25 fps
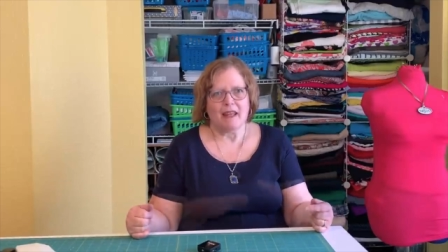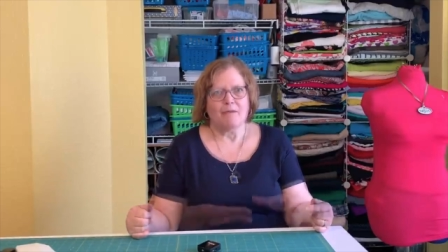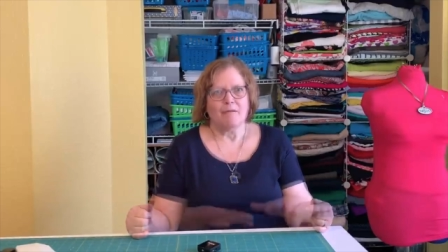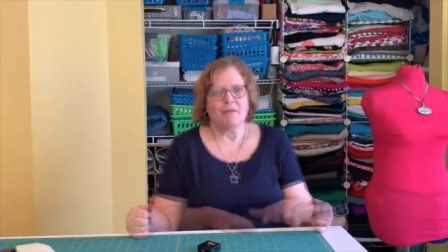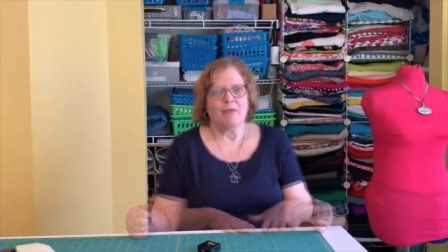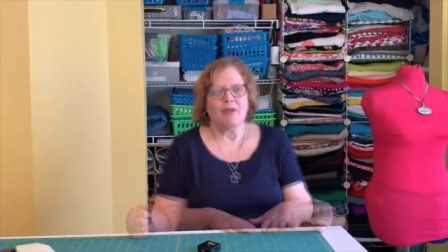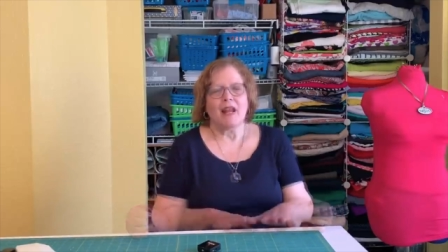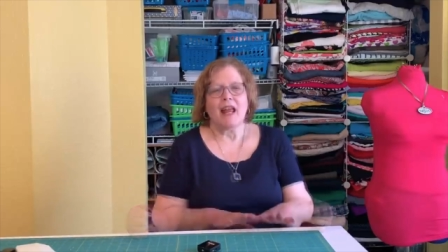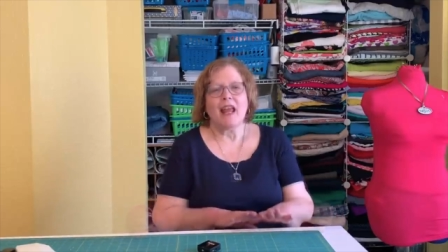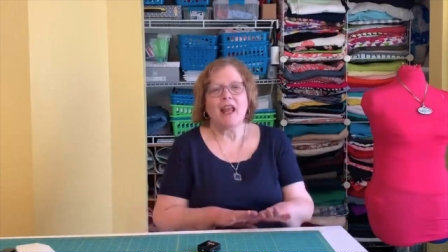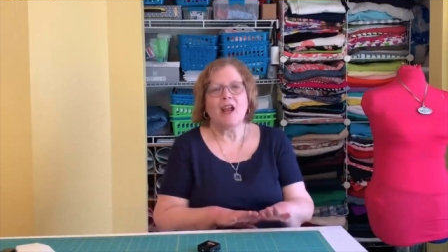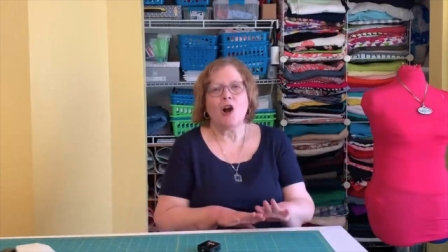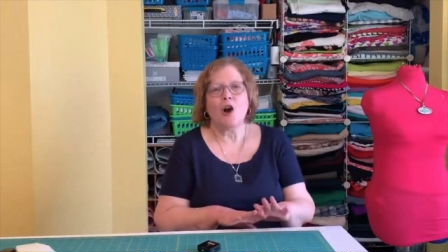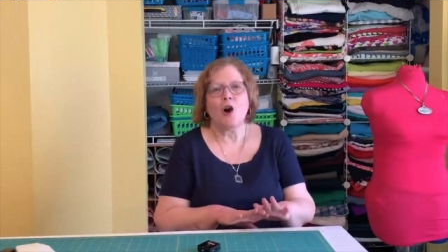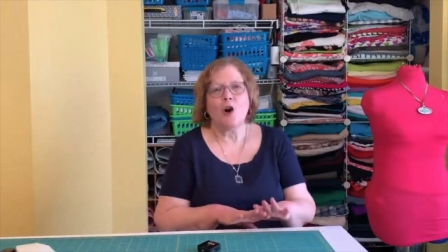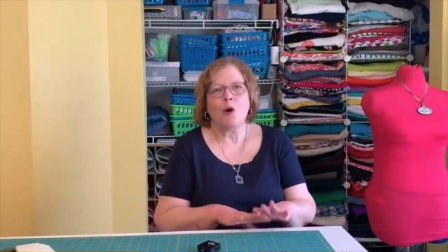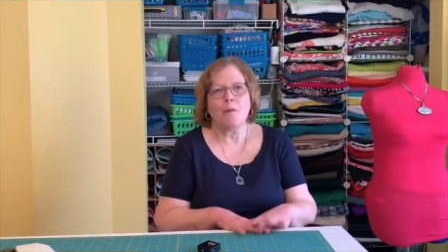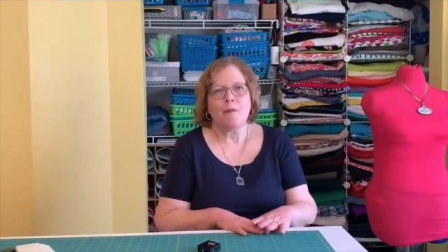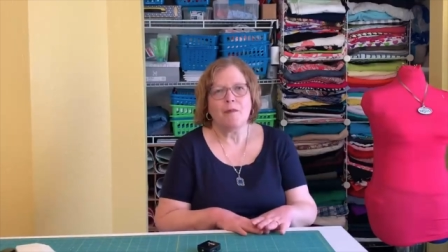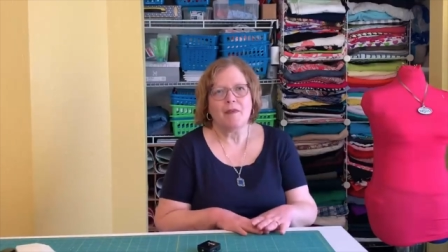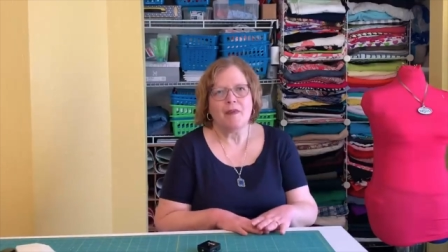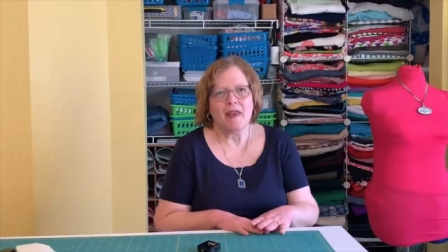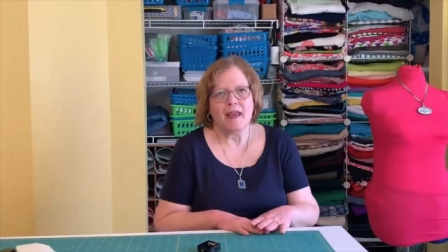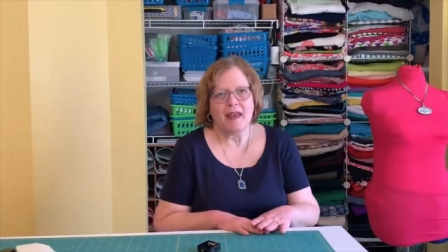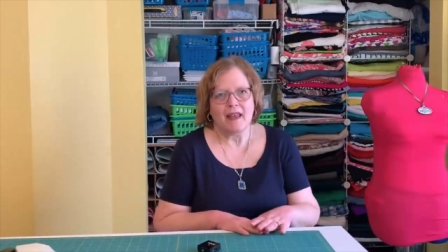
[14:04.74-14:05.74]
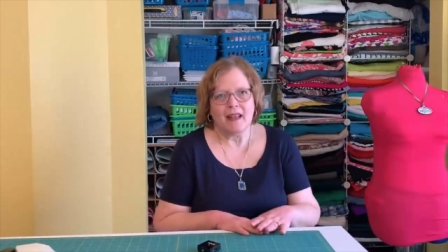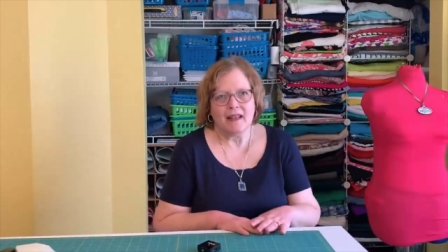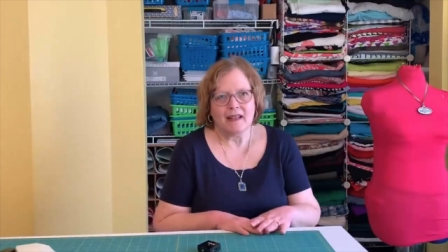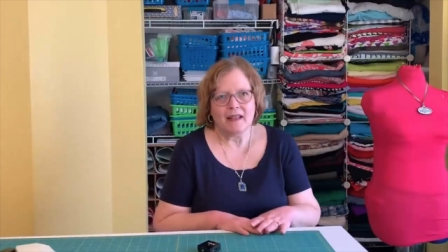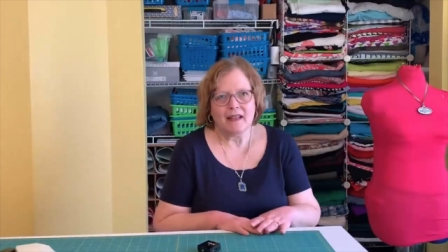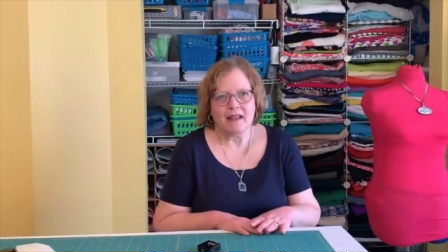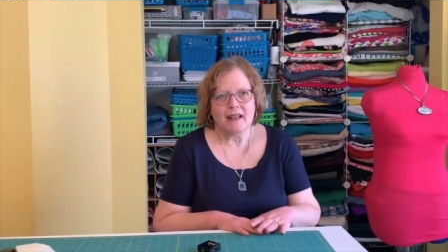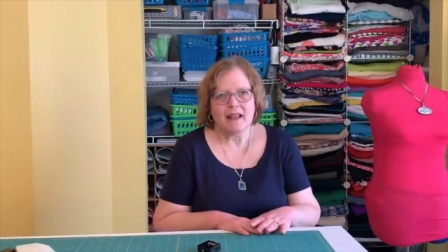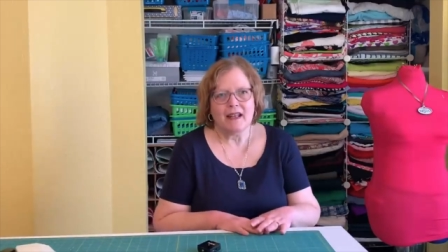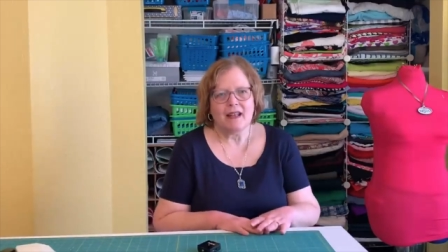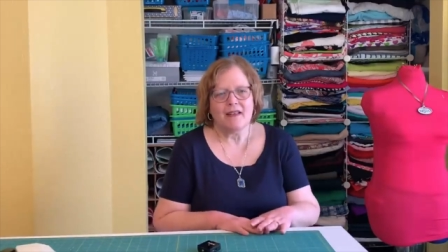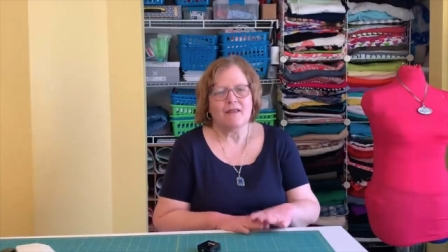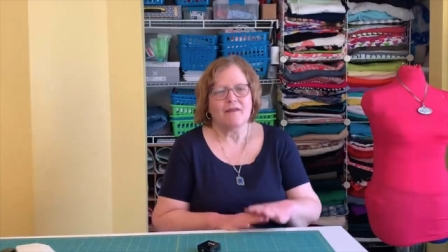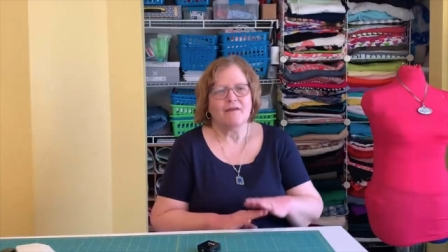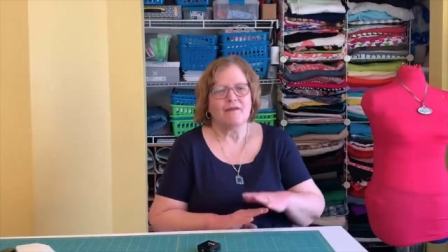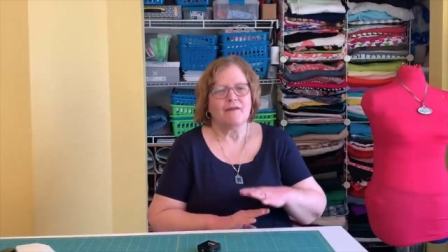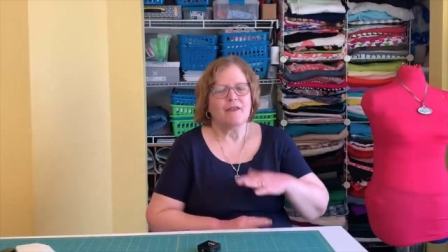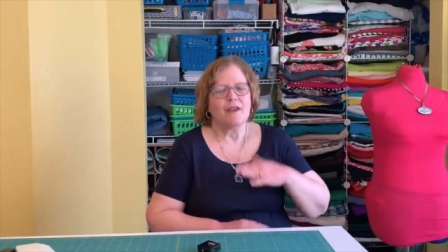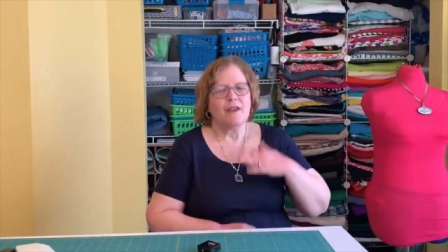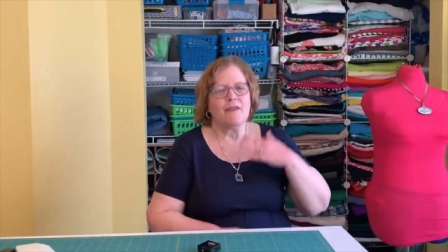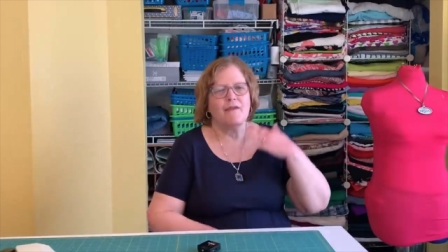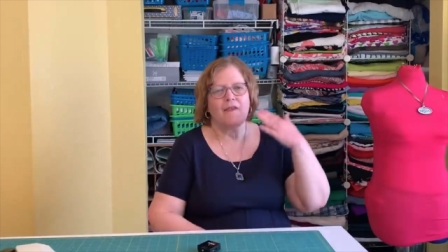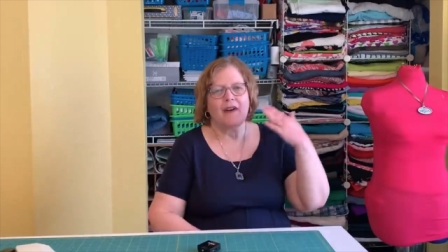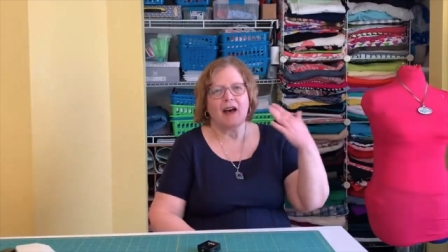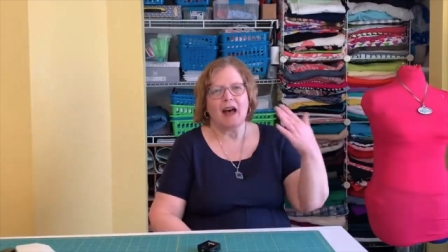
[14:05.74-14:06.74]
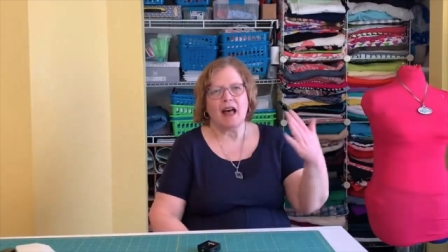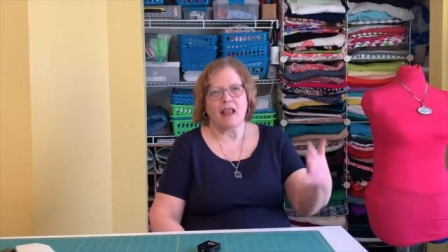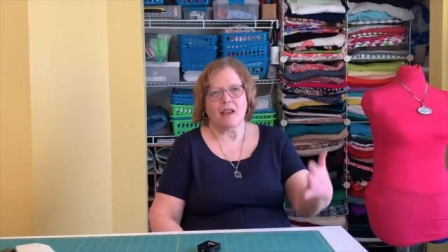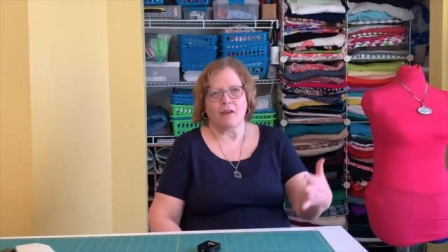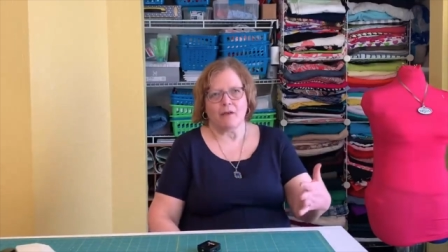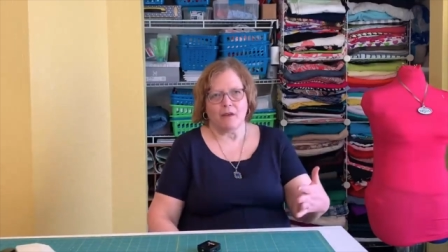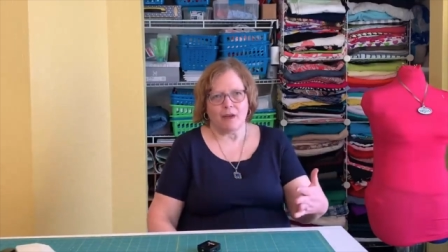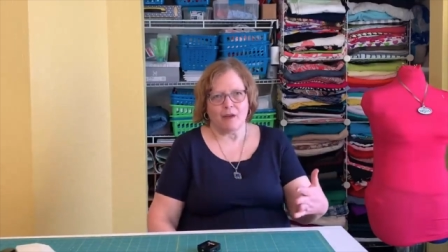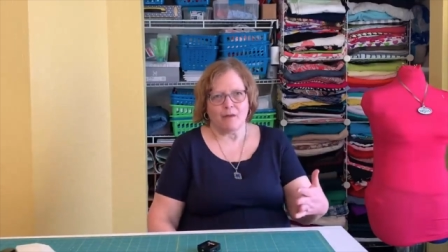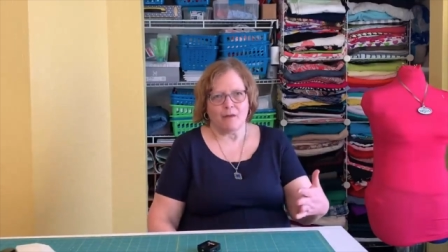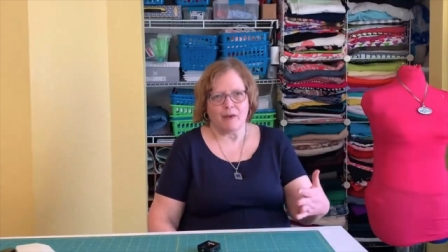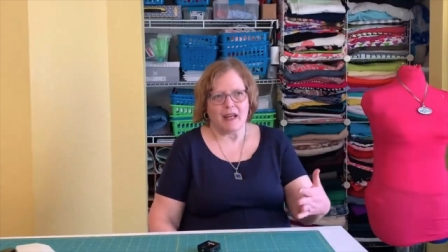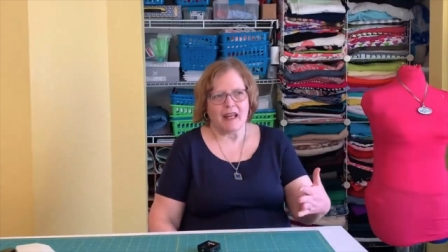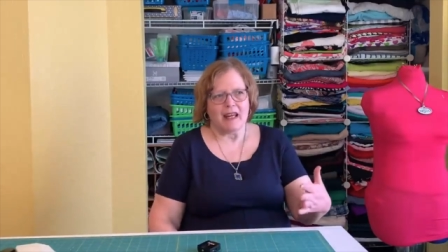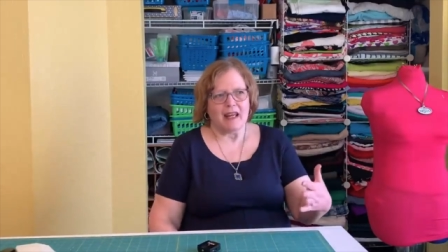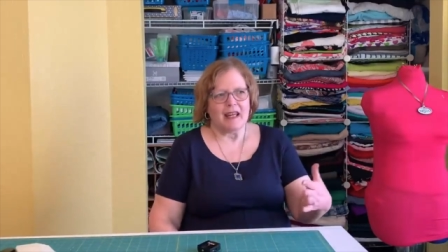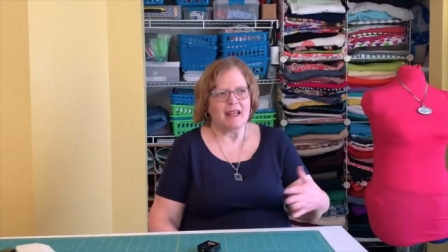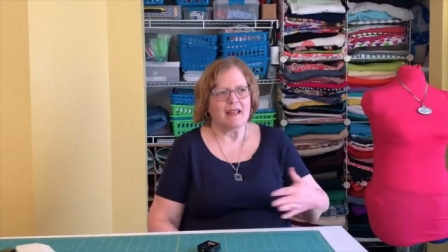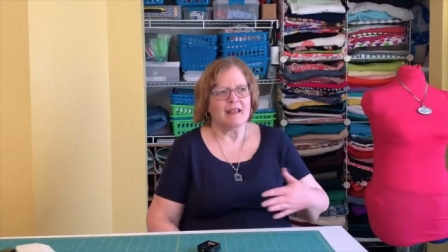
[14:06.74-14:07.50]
But I hope then the following week